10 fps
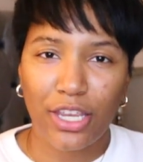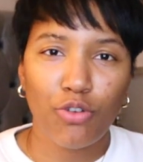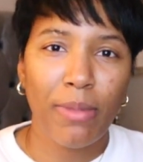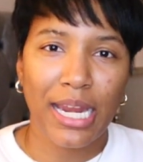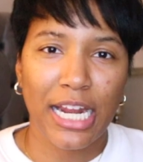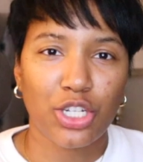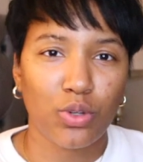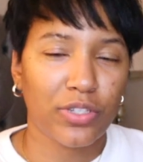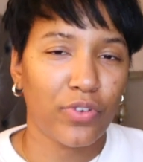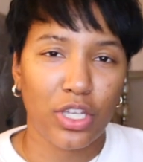You make that
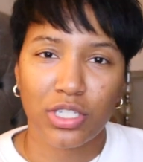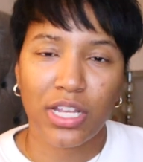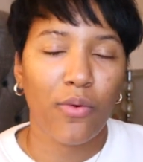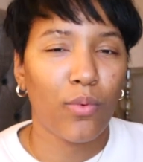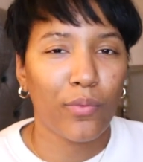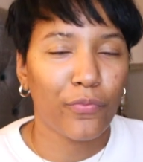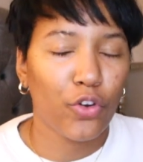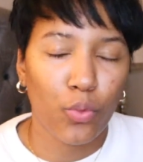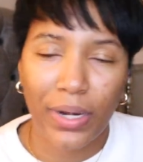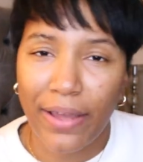choice for yourself
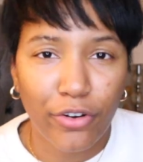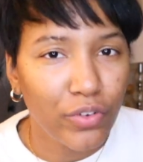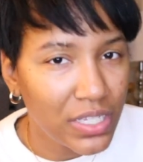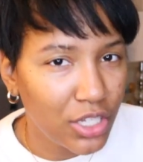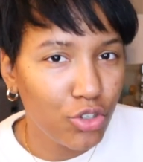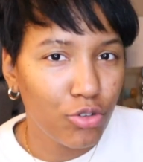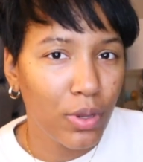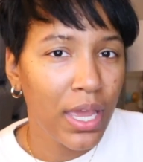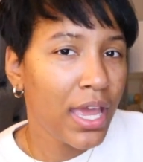for whatever reason you